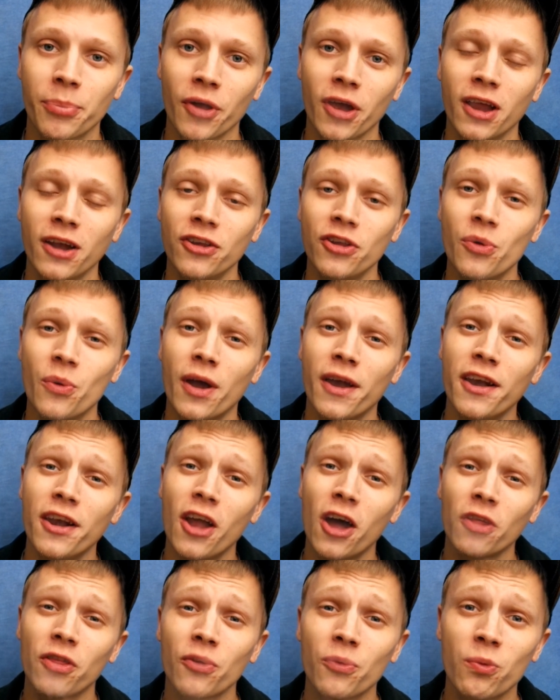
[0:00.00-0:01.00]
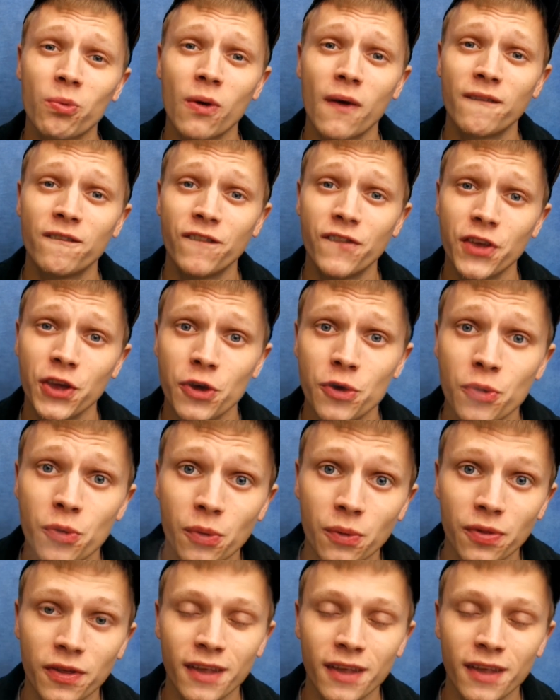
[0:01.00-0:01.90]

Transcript: bringing you another review.